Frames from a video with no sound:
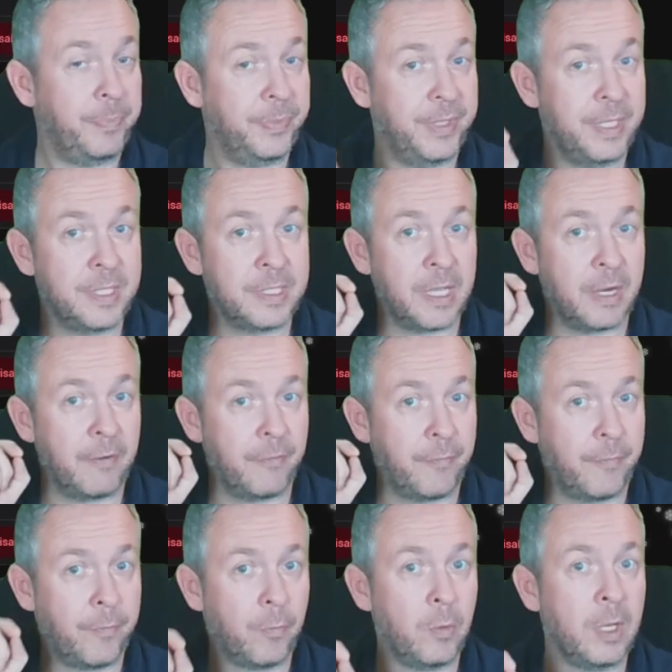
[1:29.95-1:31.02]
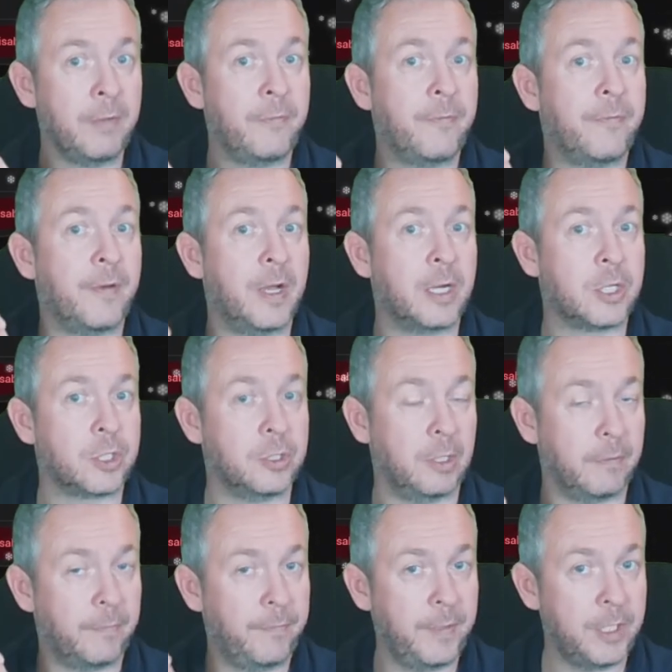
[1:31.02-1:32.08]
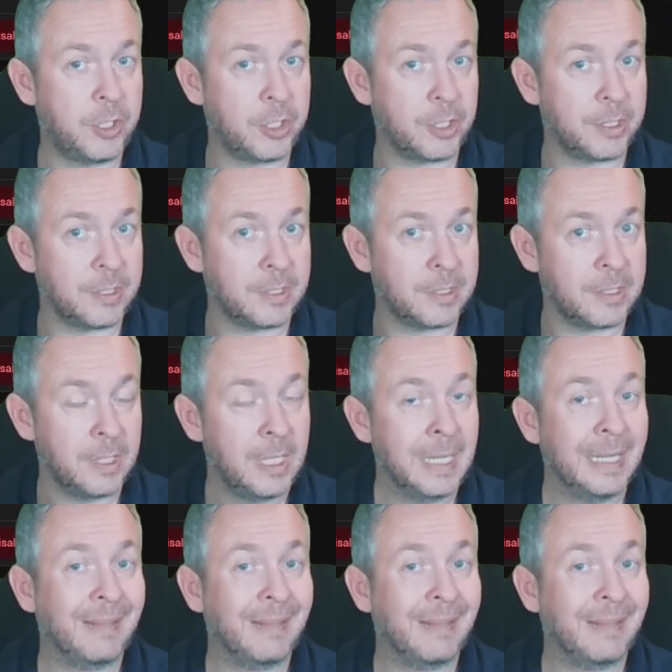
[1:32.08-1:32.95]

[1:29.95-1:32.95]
These are fully functional features